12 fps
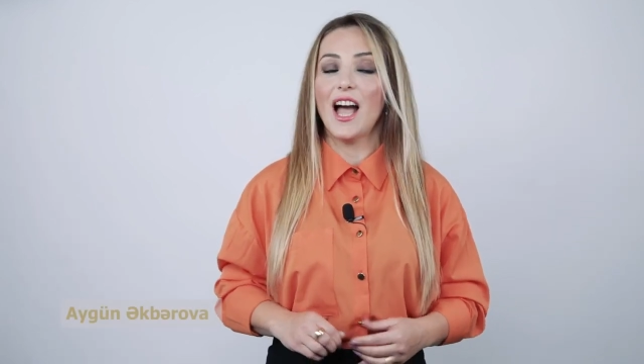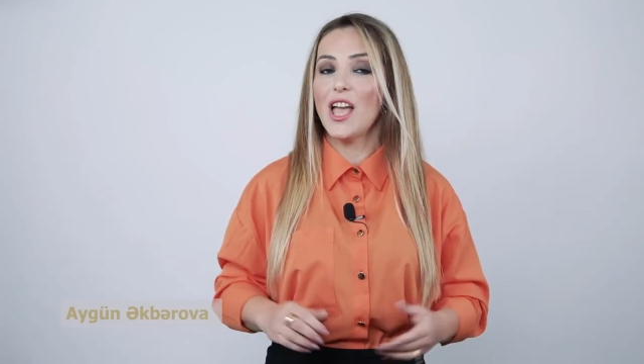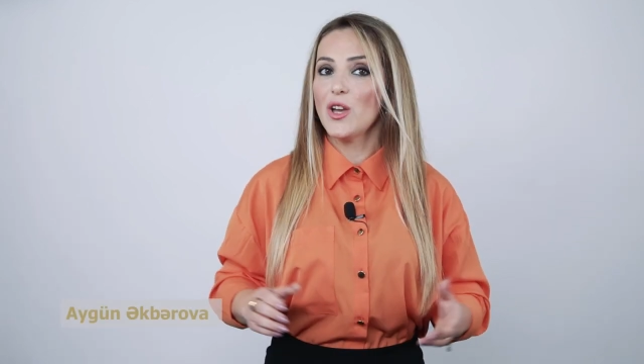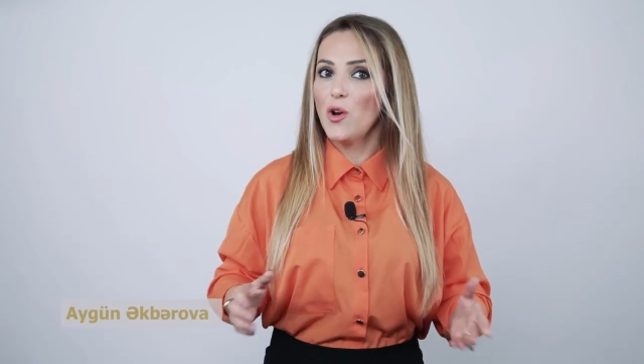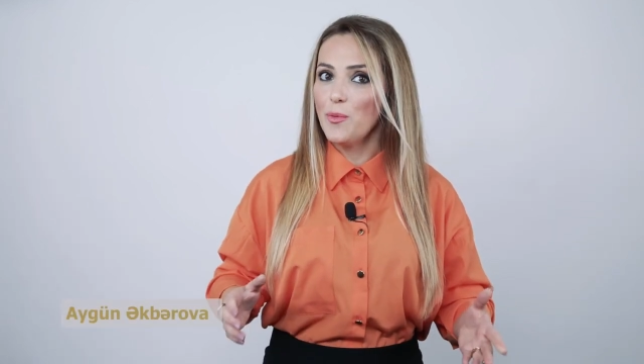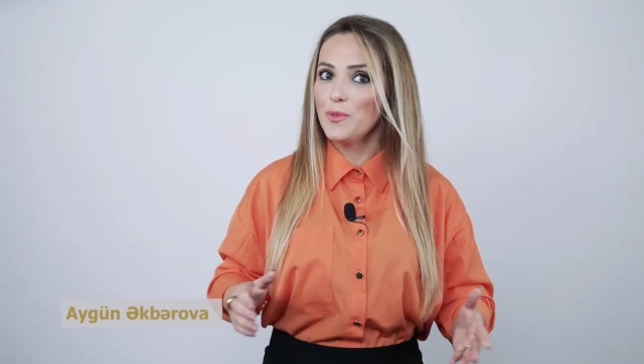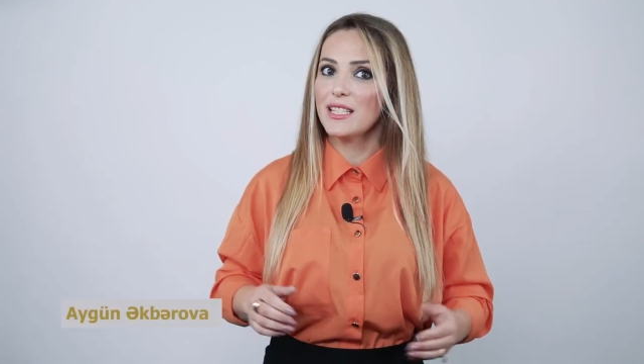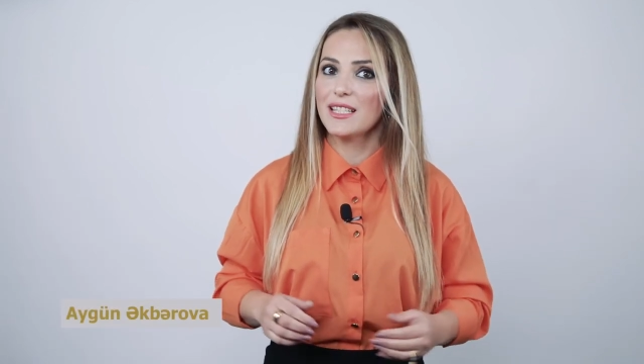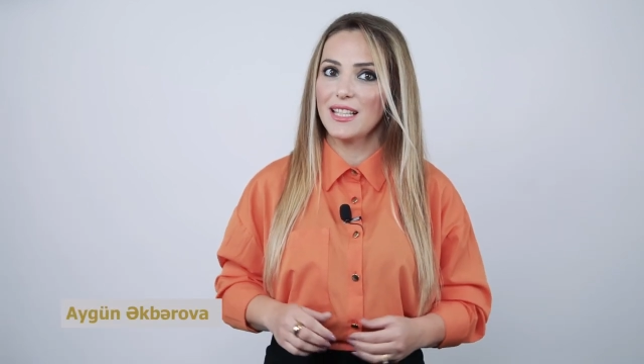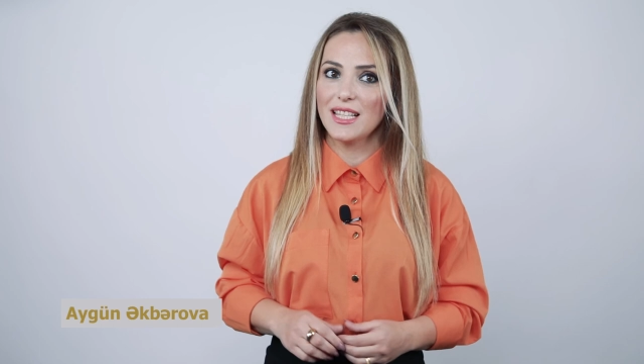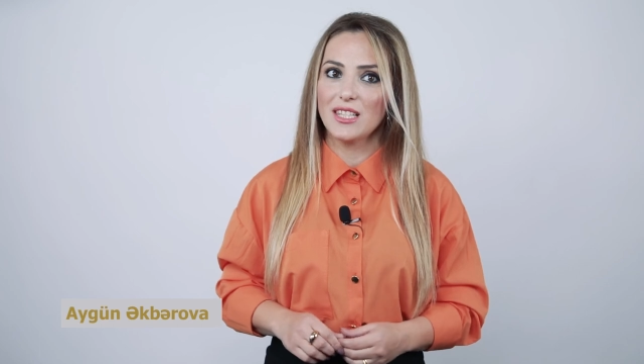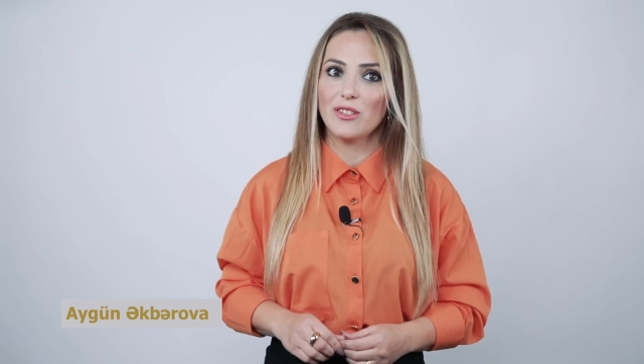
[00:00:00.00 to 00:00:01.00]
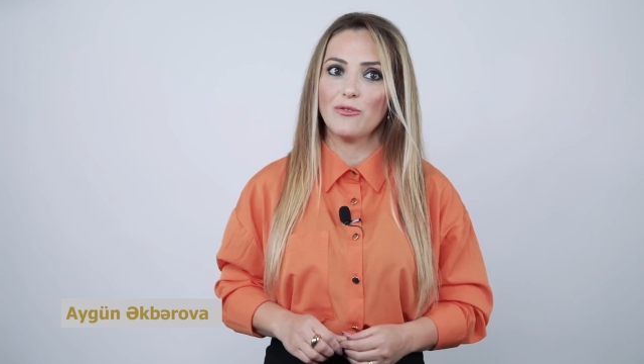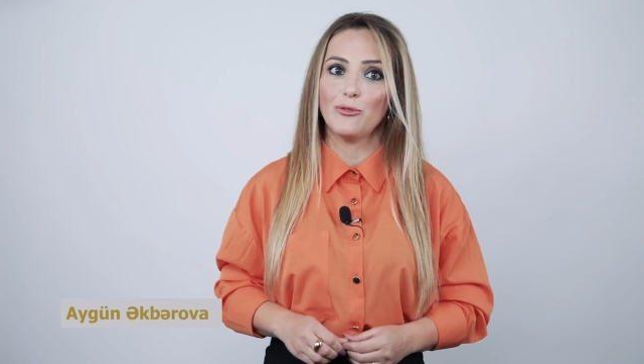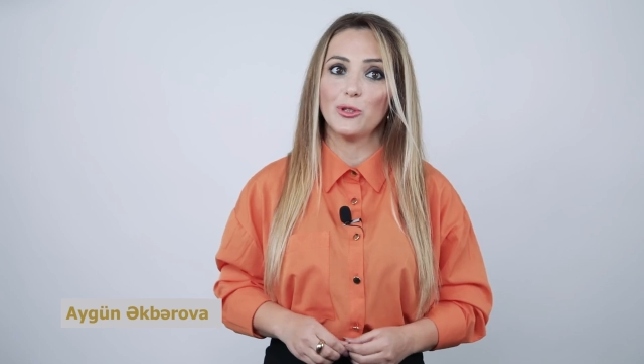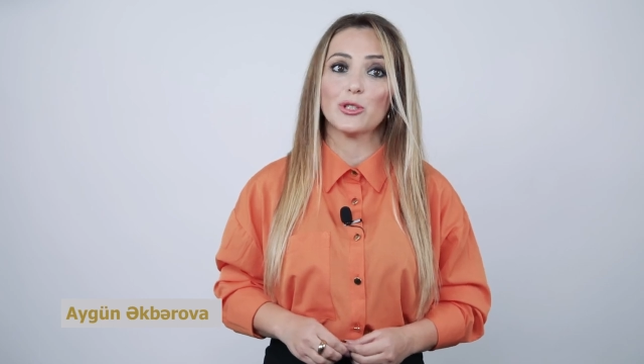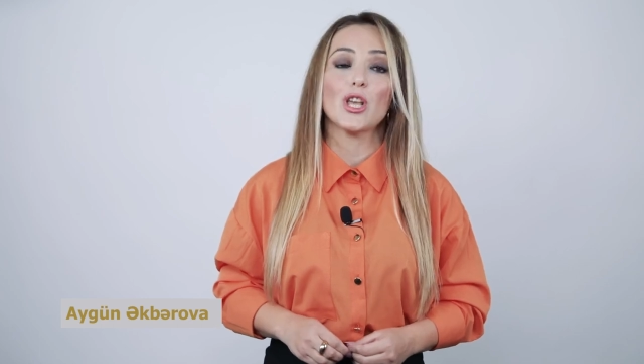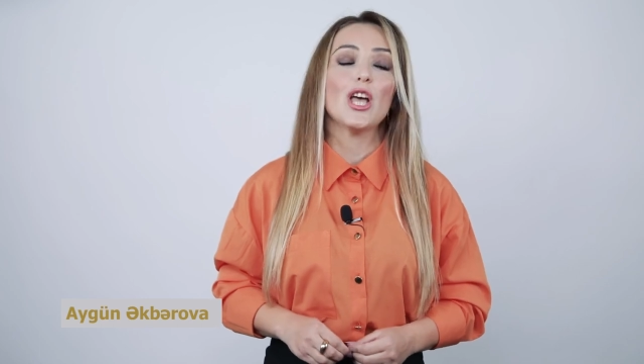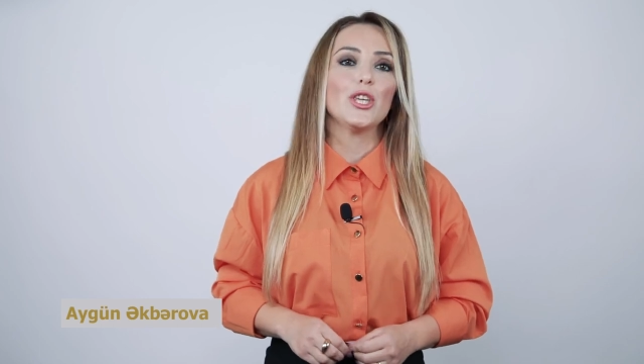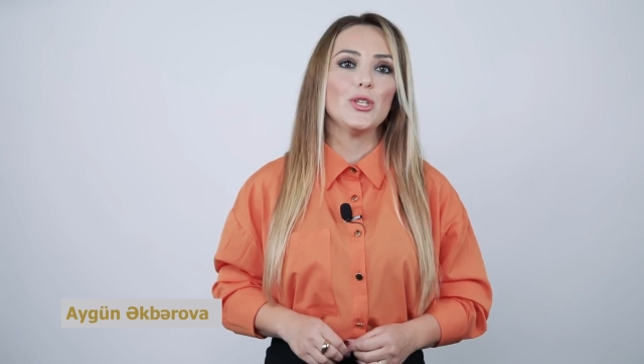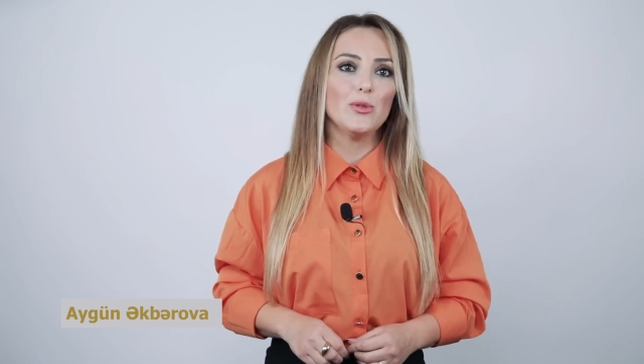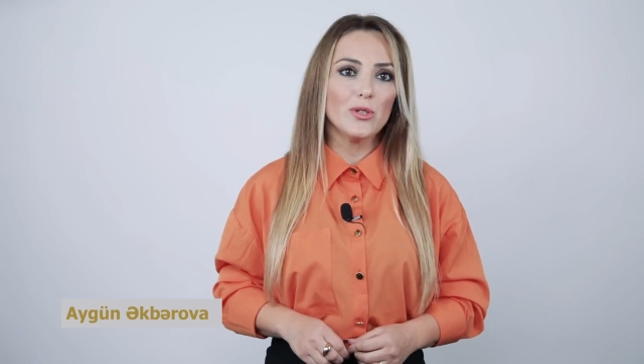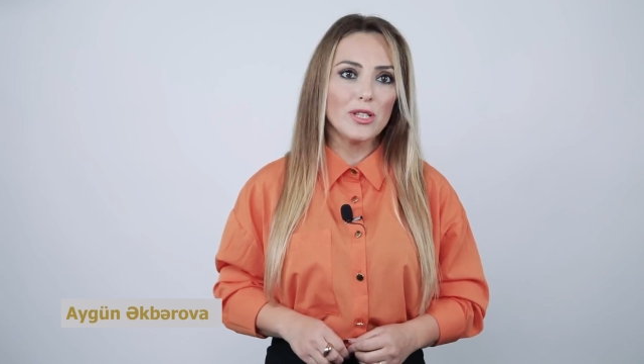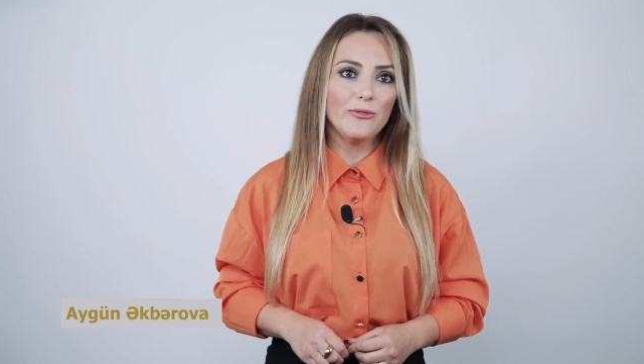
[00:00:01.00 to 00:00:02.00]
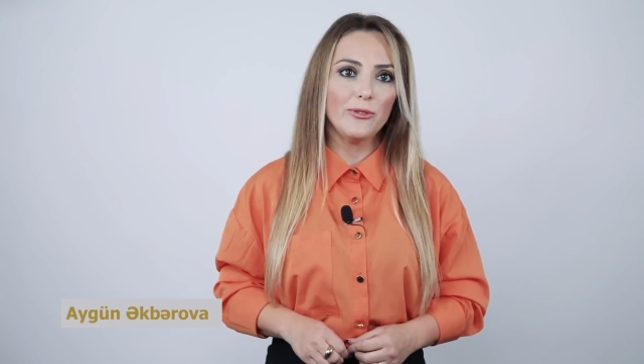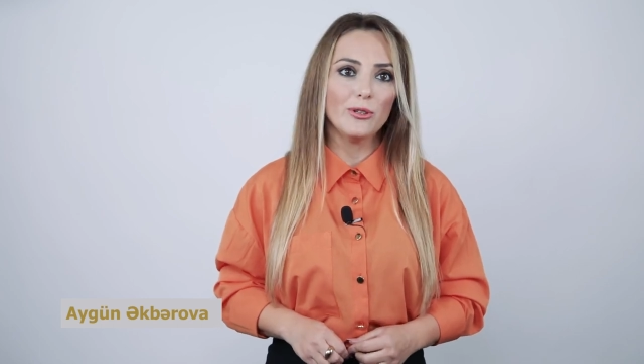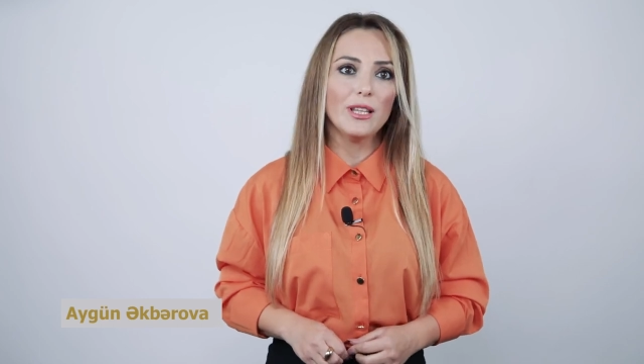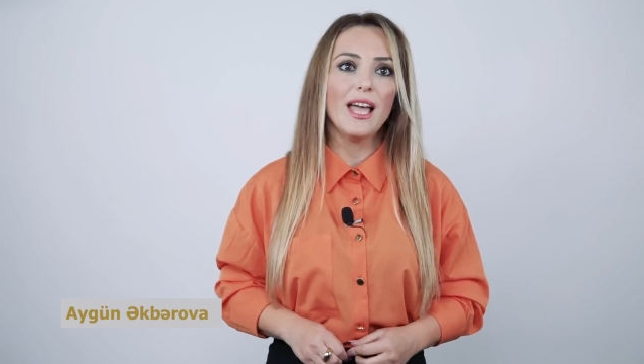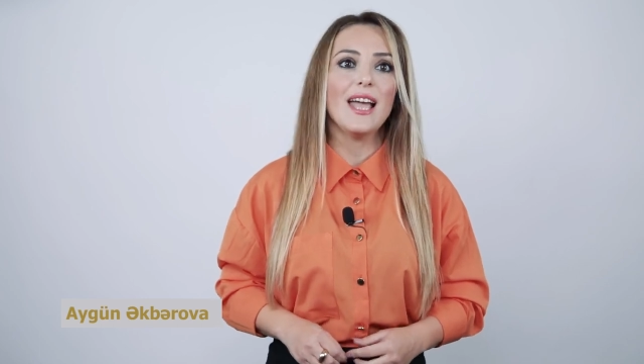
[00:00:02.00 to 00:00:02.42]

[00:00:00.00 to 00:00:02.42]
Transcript: I hope this lesson was useful